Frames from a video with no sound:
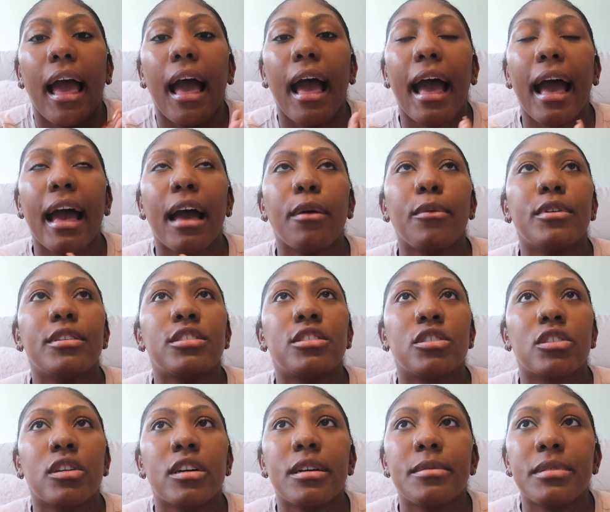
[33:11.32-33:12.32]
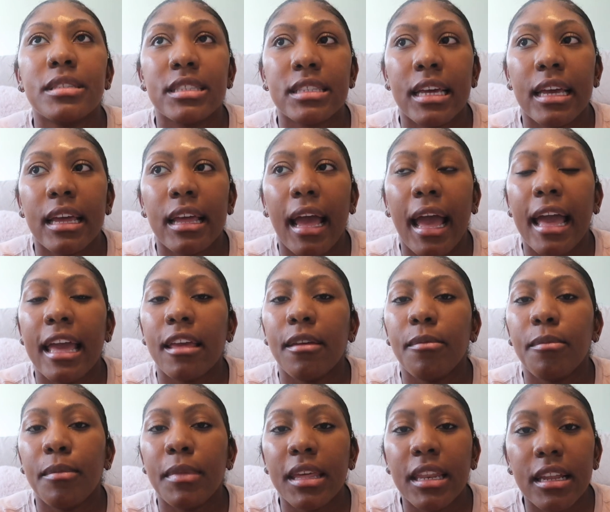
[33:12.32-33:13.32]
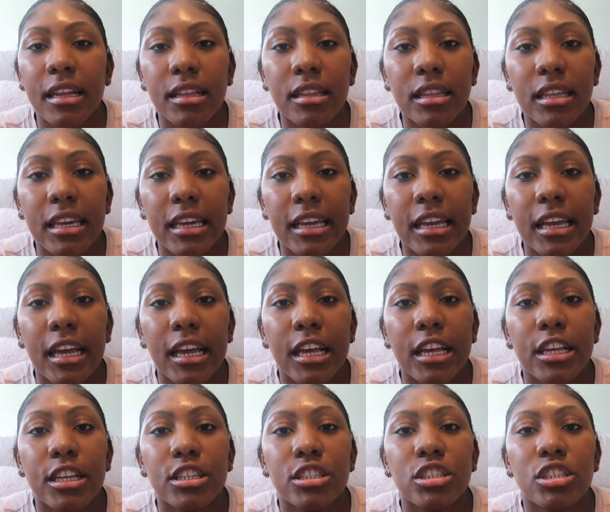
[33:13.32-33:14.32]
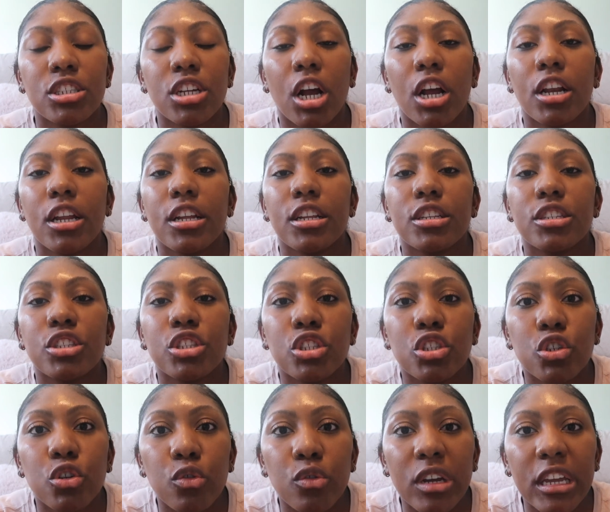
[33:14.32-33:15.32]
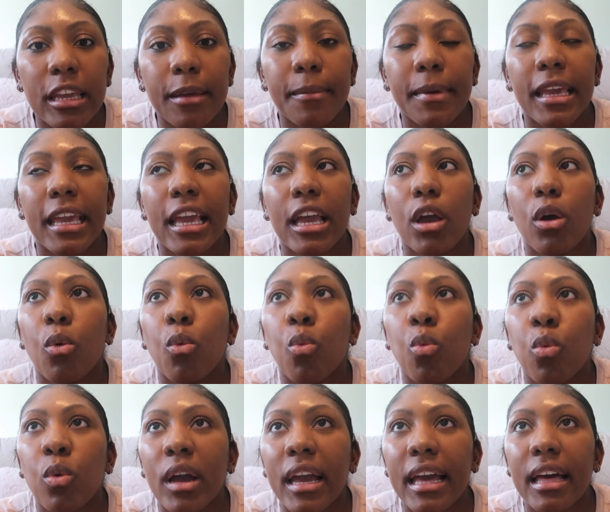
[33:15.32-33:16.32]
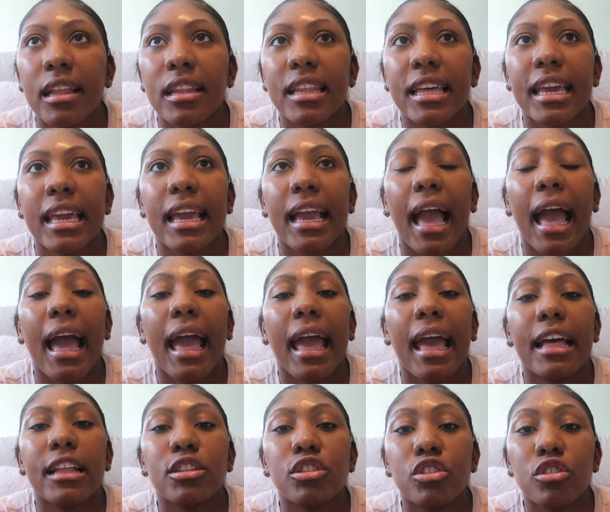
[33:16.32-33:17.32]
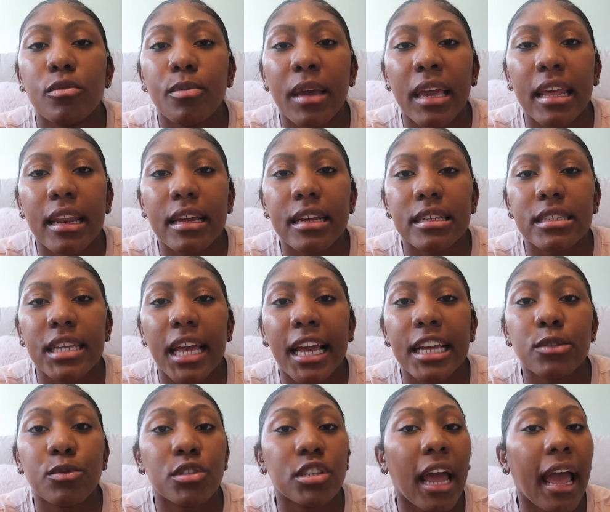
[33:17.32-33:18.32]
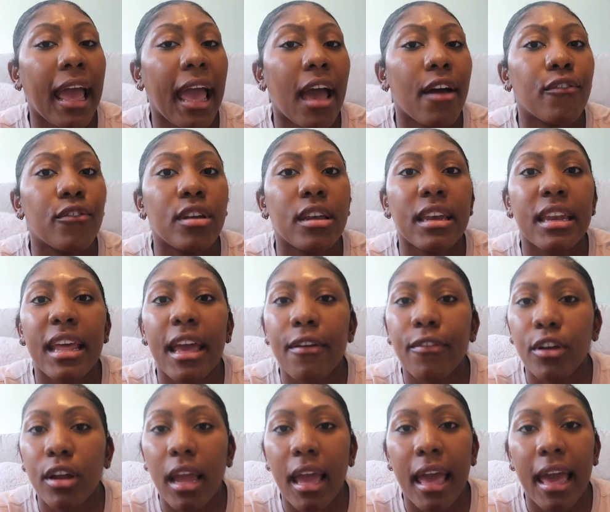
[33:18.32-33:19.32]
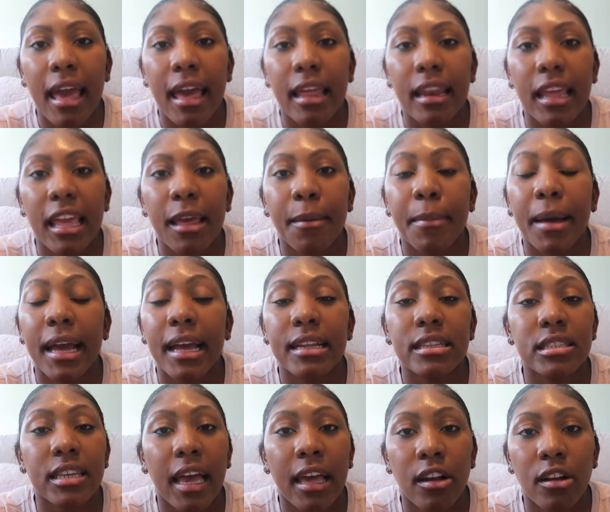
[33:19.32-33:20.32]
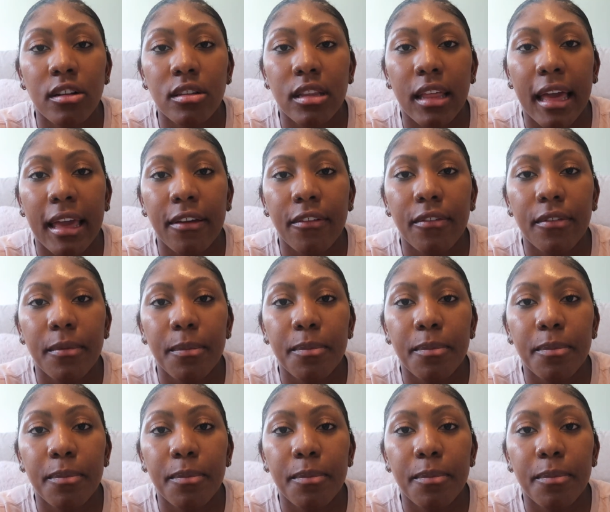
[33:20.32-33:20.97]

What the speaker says: I was so upset. I immediately started screaming, wailing. I had 2 panic attacks, which I have never had in my entire life.